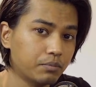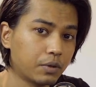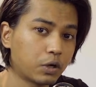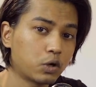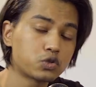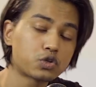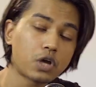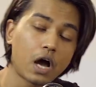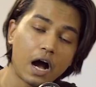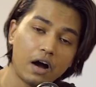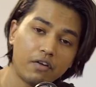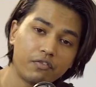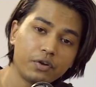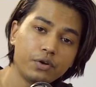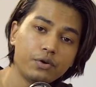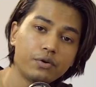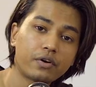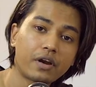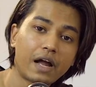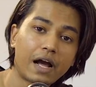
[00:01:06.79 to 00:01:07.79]
because after
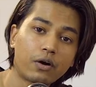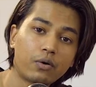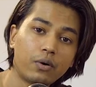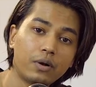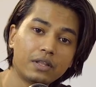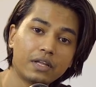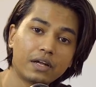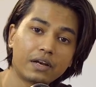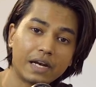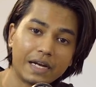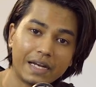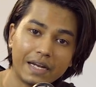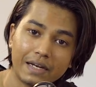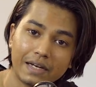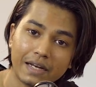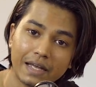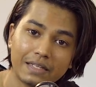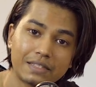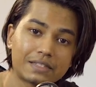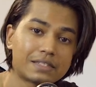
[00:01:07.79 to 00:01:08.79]
you crack all the written
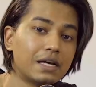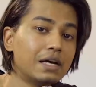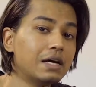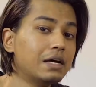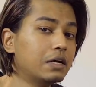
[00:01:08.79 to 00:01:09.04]
tests,